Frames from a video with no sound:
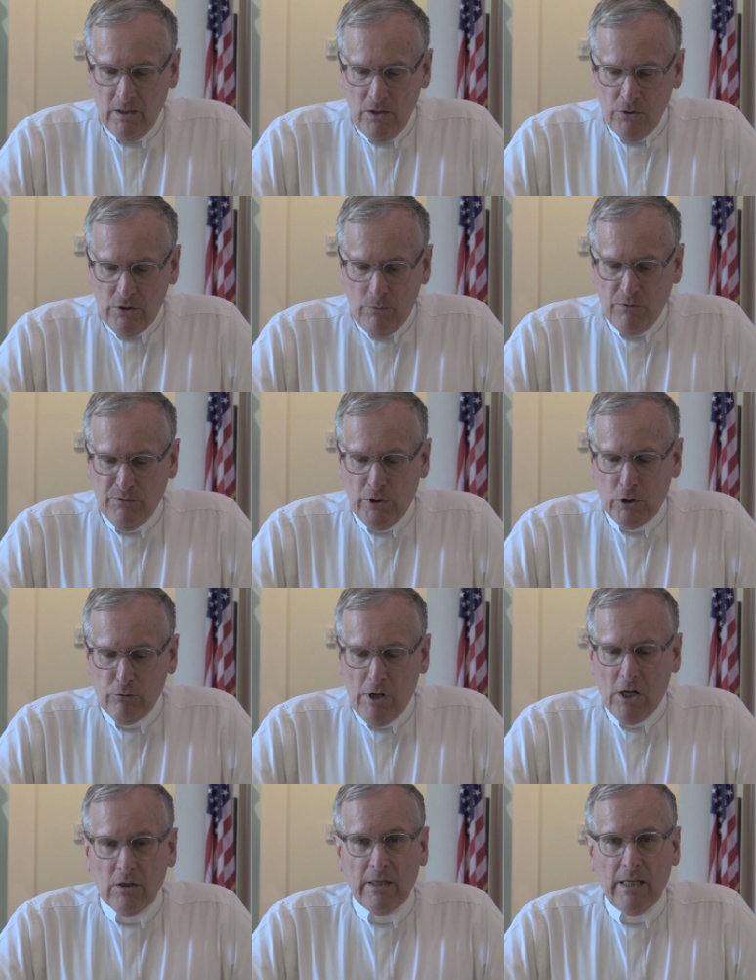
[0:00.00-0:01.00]
Someone from the
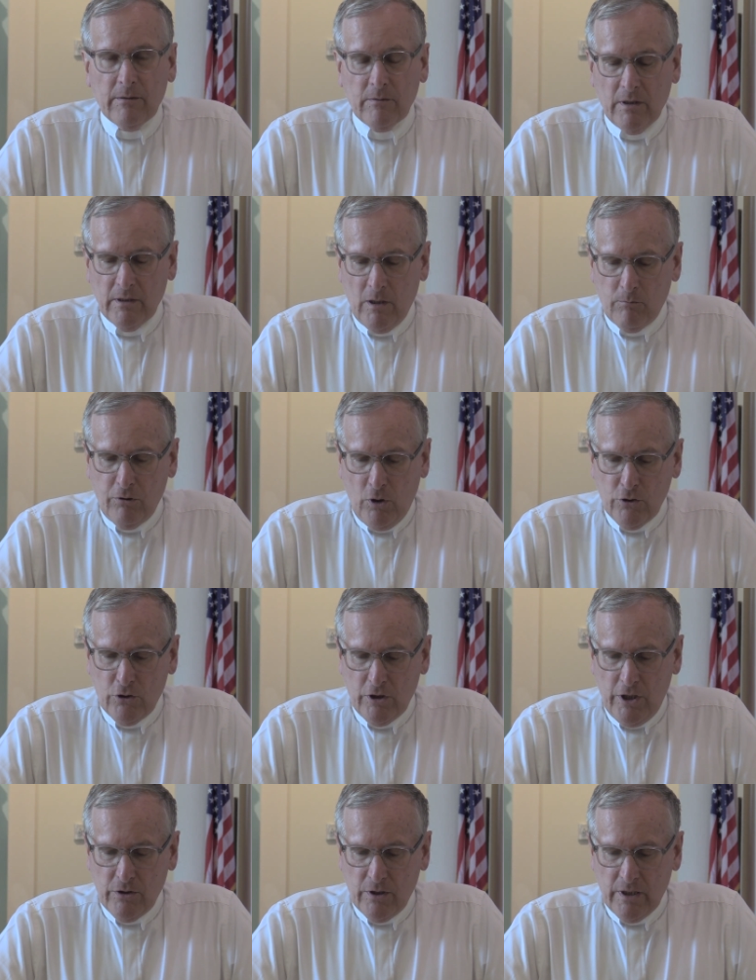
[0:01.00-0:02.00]
crowd
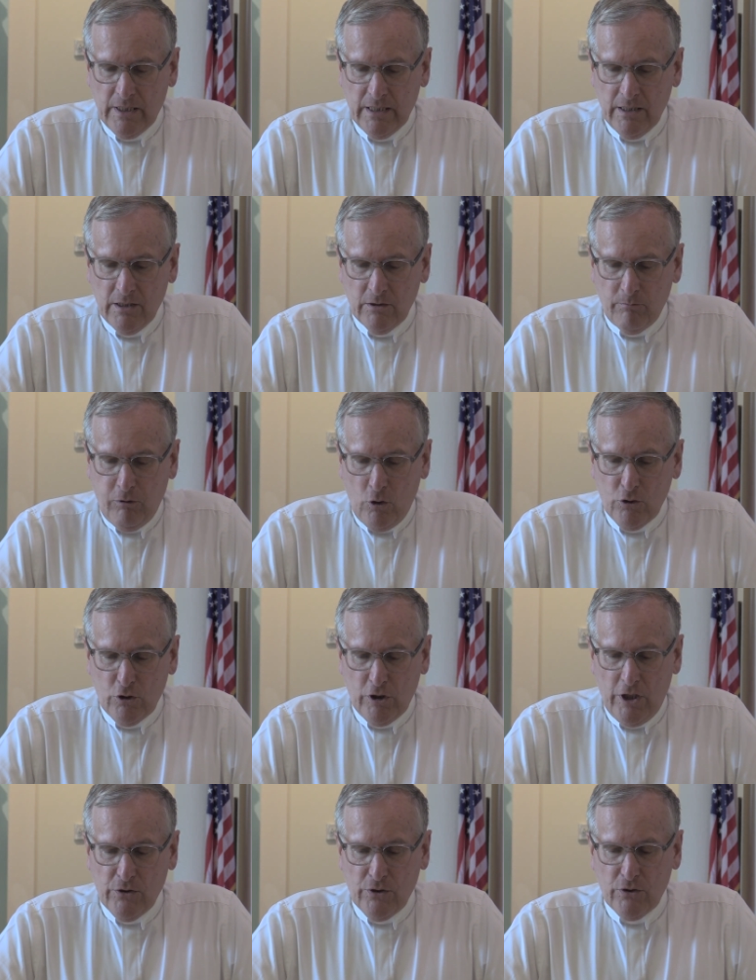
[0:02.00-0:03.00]
approached
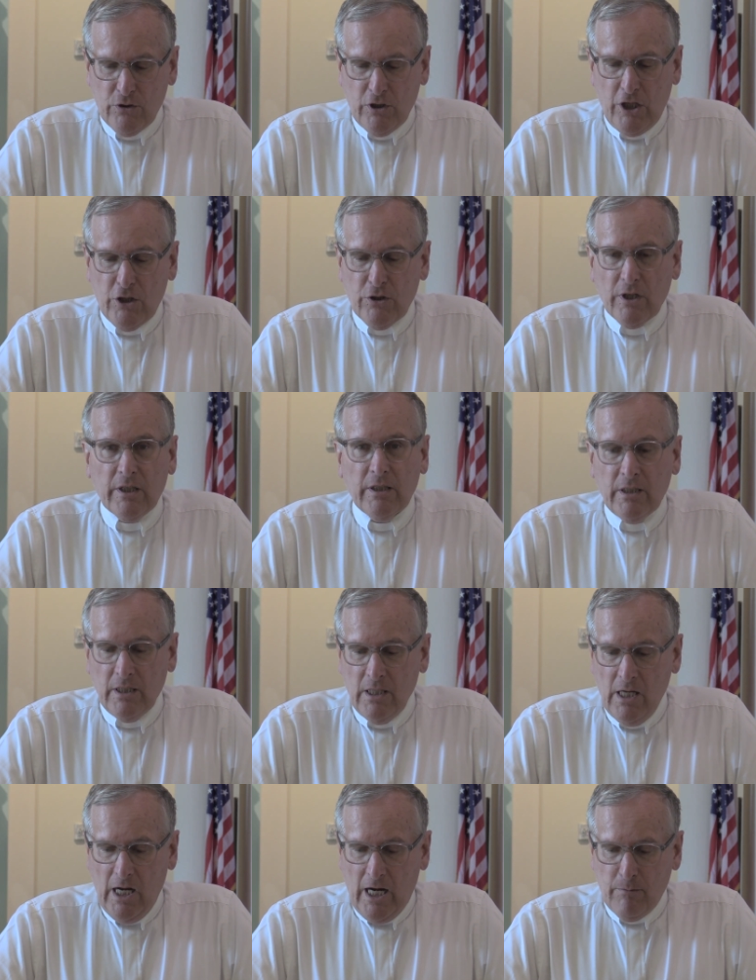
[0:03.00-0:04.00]
Jesus. "Teacher,
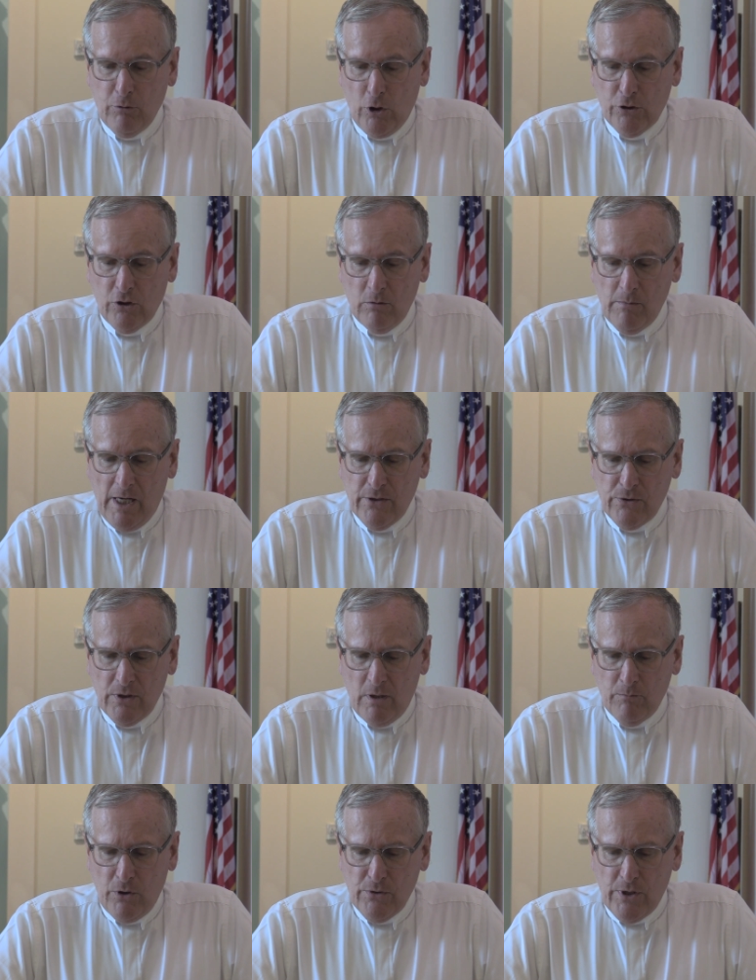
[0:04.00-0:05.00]
I brought you my
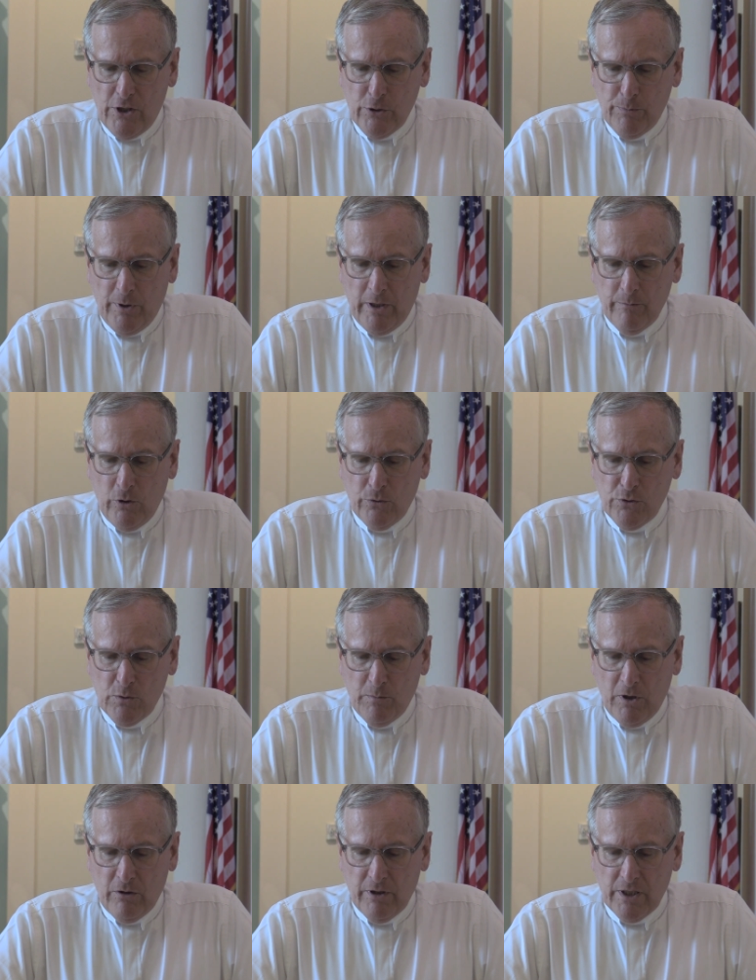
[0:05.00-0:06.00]
son possessed by a mute
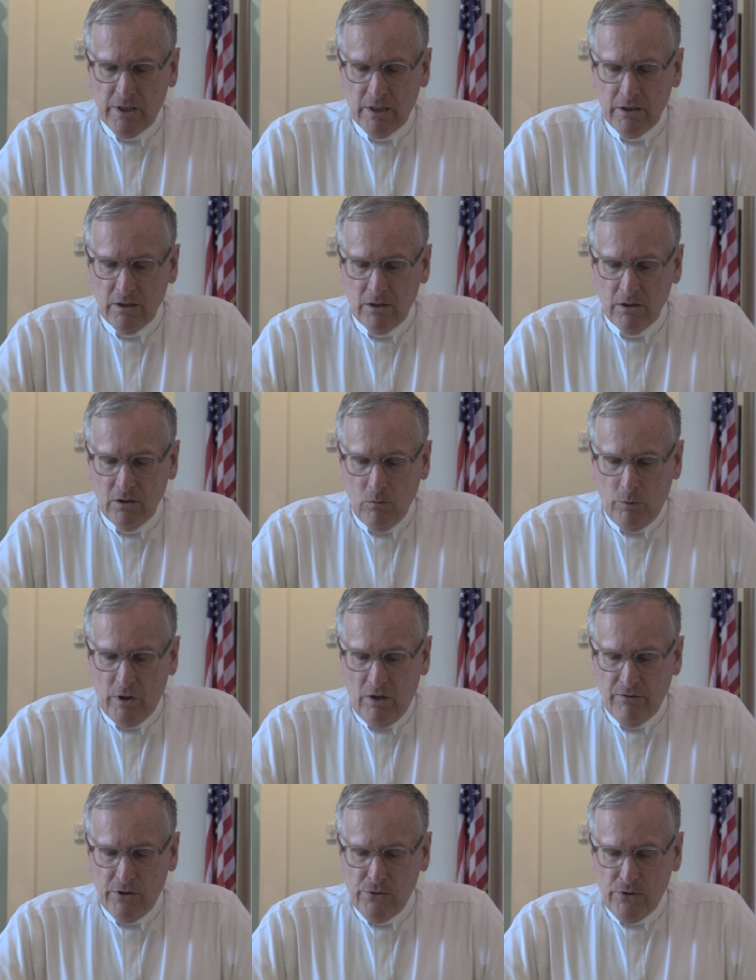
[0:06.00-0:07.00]
spirit.
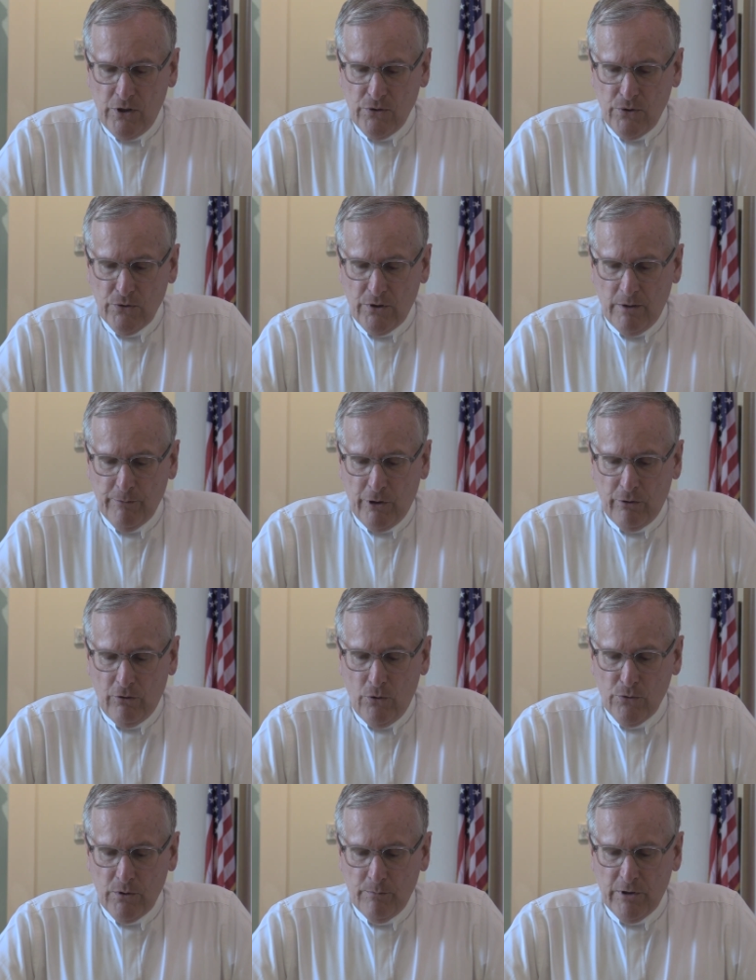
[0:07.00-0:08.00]
Whatever seizes him, it
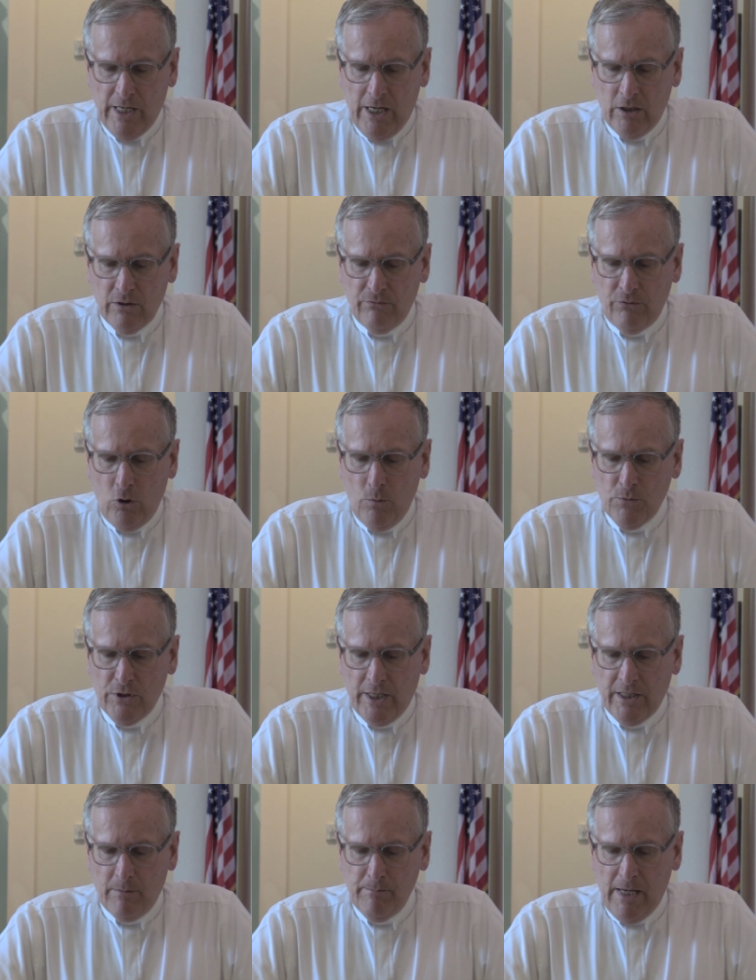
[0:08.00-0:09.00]
throws him down, it foams
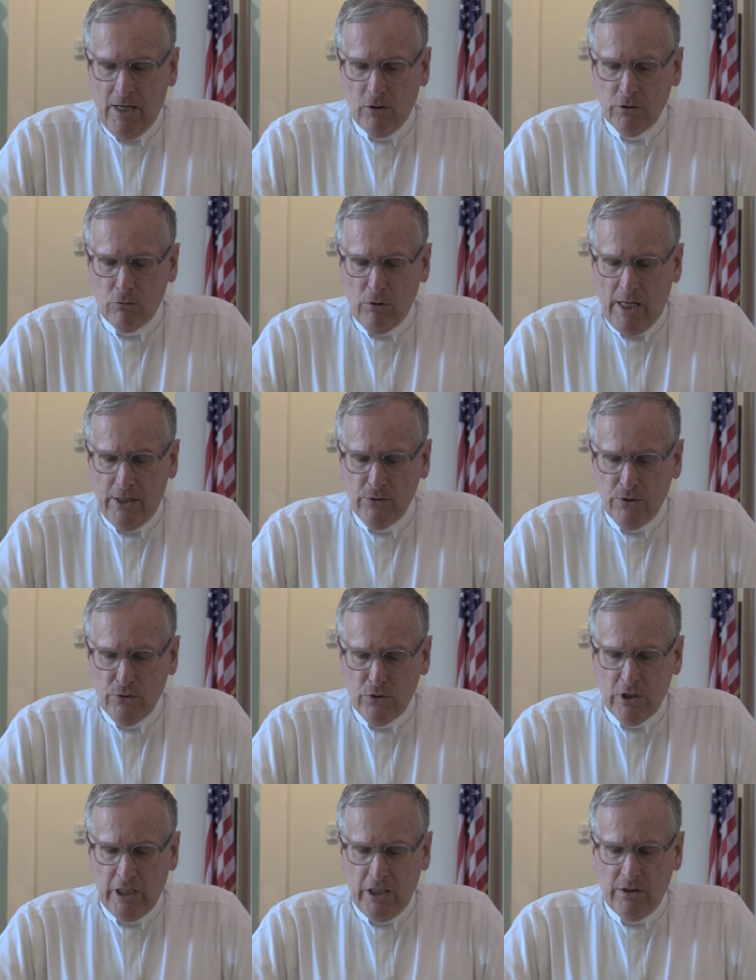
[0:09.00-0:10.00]
at the mouth, grinds
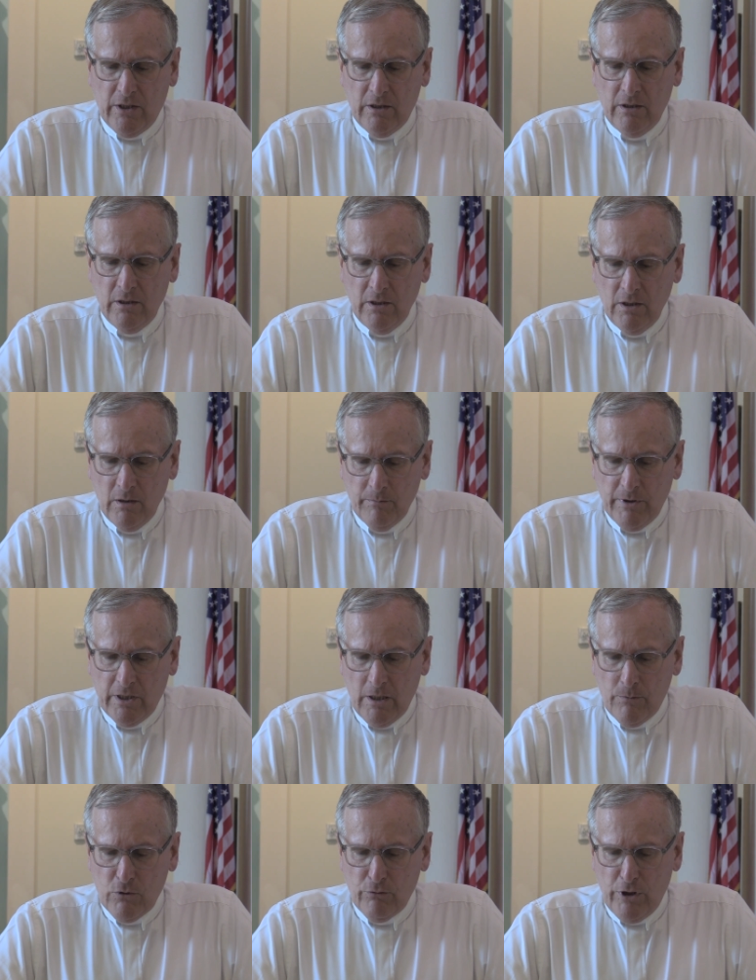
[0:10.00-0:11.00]
his teeth, and
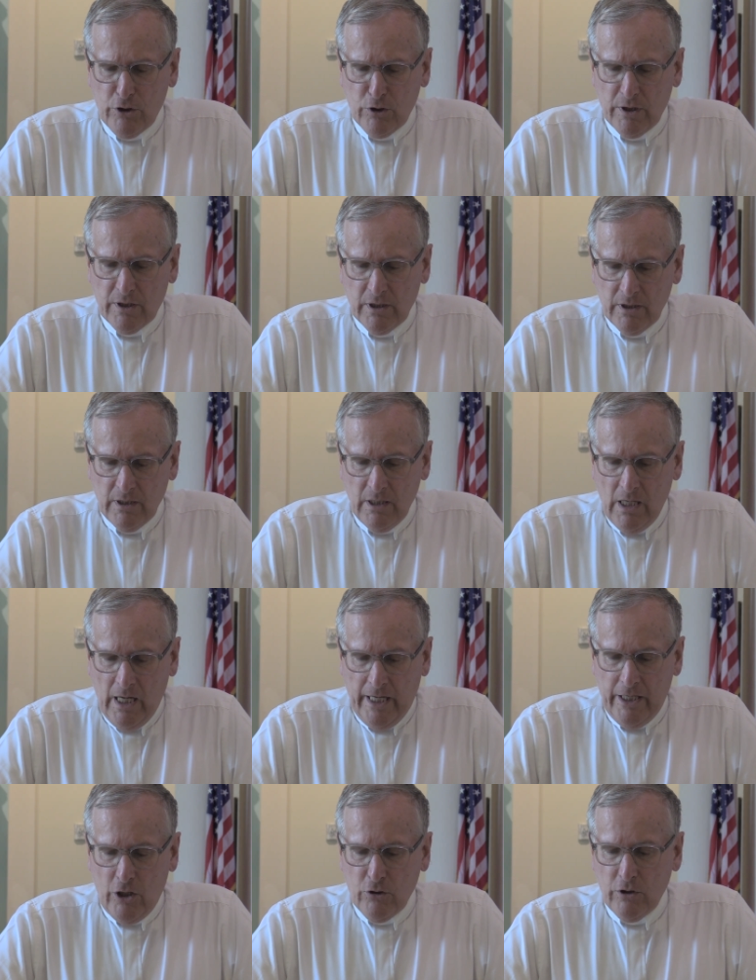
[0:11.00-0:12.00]
becomes rigid.
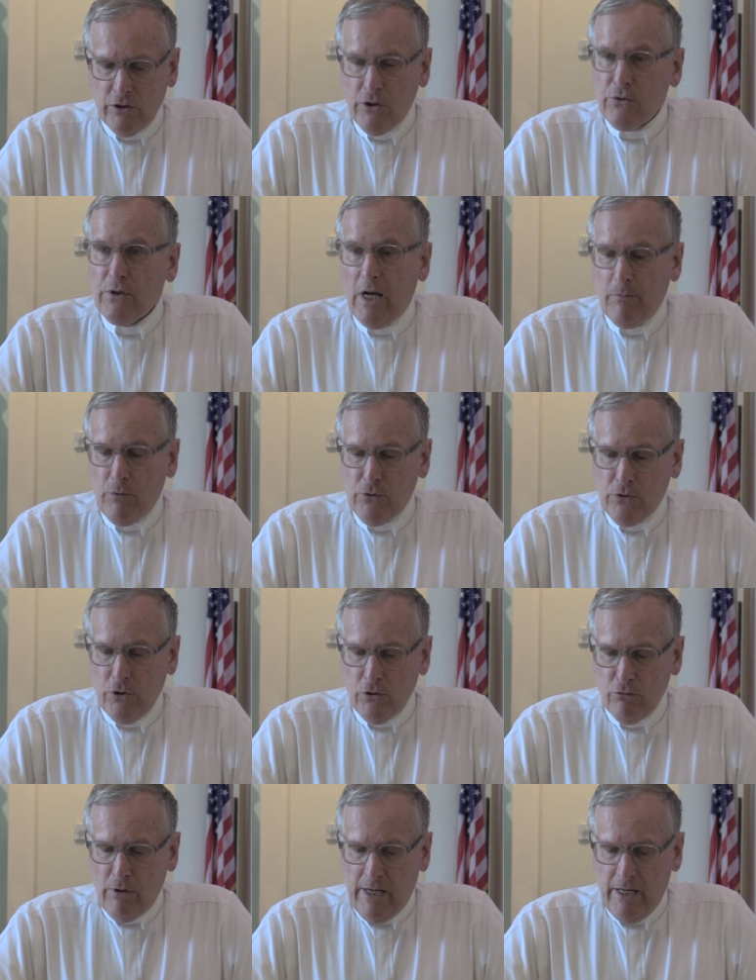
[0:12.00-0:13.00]
I asked your disciples
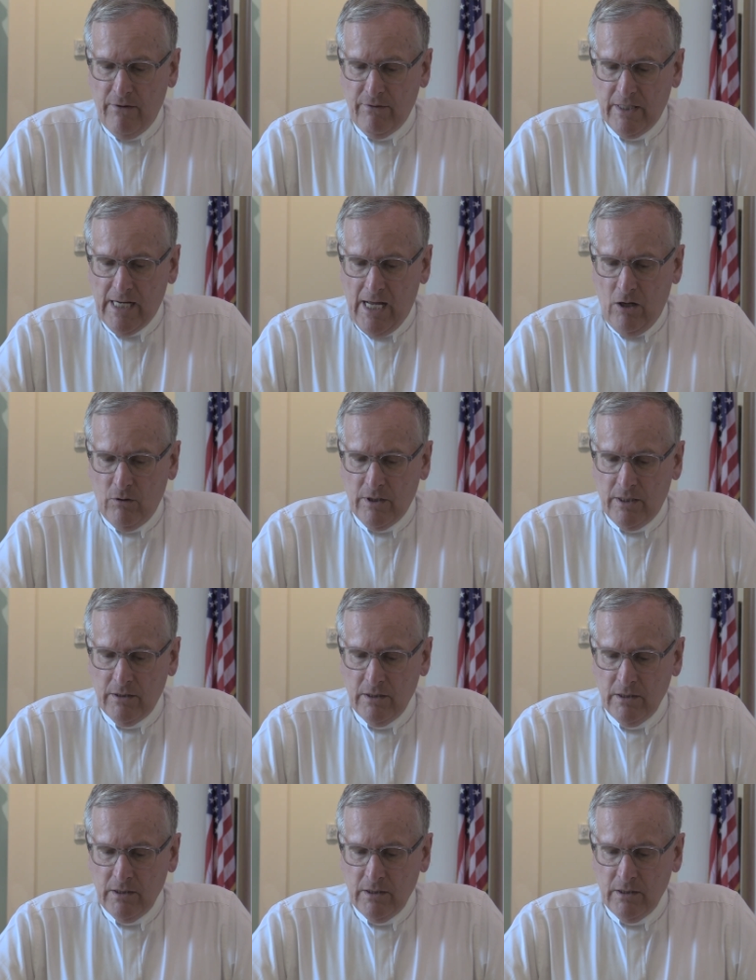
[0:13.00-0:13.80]
to drive it out,